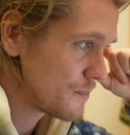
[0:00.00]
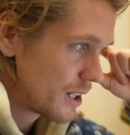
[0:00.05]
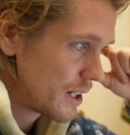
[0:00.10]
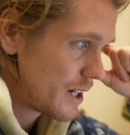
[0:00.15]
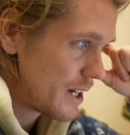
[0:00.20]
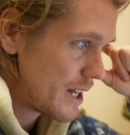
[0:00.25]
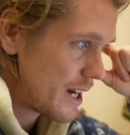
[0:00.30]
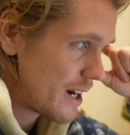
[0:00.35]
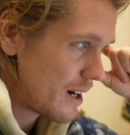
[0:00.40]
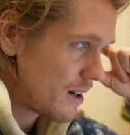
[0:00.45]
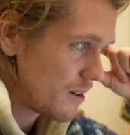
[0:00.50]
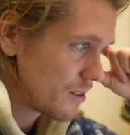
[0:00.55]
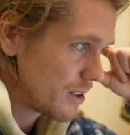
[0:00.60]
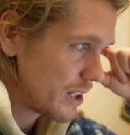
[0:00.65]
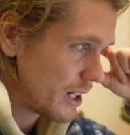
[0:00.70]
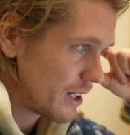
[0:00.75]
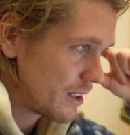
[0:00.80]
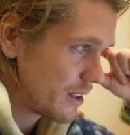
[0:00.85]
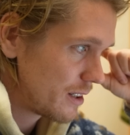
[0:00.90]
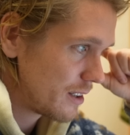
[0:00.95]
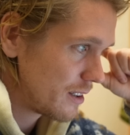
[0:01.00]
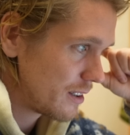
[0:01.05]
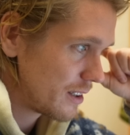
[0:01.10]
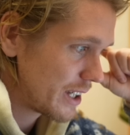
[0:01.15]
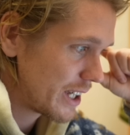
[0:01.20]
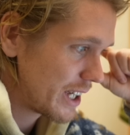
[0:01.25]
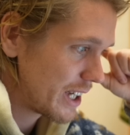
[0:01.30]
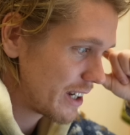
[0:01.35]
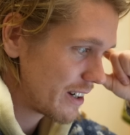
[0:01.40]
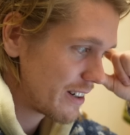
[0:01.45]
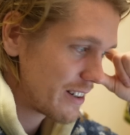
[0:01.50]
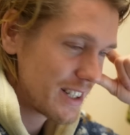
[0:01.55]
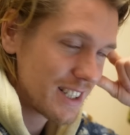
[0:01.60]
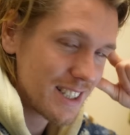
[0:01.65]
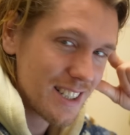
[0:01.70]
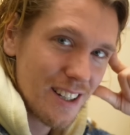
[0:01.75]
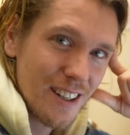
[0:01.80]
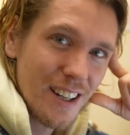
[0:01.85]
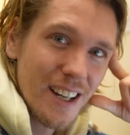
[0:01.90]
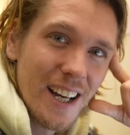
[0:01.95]
Now then, here
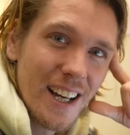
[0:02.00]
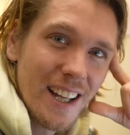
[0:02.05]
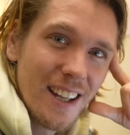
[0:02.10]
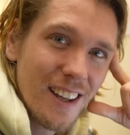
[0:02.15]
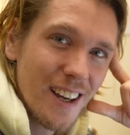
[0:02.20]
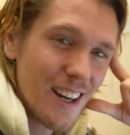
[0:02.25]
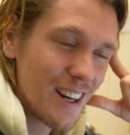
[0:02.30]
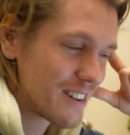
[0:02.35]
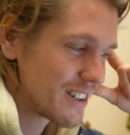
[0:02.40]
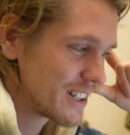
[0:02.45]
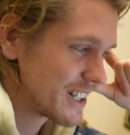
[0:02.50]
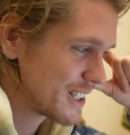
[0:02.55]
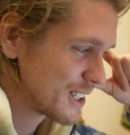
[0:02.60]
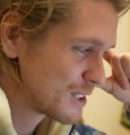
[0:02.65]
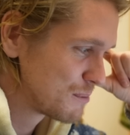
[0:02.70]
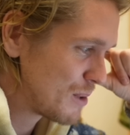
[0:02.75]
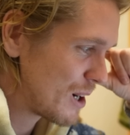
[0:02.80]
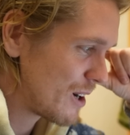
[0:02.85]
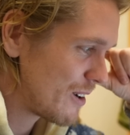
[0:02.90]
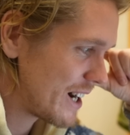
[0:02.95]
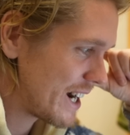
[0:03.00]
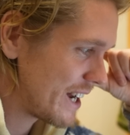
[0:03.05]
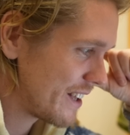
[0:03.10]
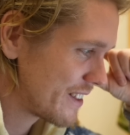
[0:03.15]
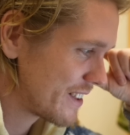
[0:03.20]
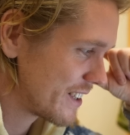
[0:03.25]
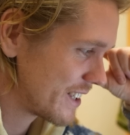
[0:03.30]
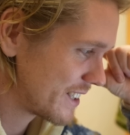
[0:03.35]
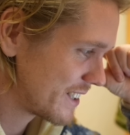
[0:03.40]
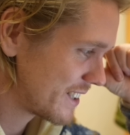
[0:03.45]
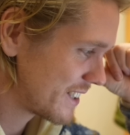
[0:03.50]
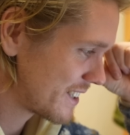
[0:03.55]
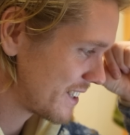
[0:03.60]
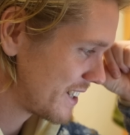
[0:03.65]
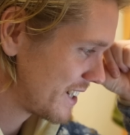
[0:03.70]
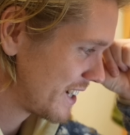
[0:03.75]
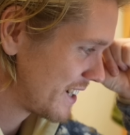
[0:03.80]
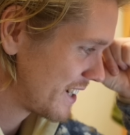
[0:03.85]
is a hilarious boat, I think.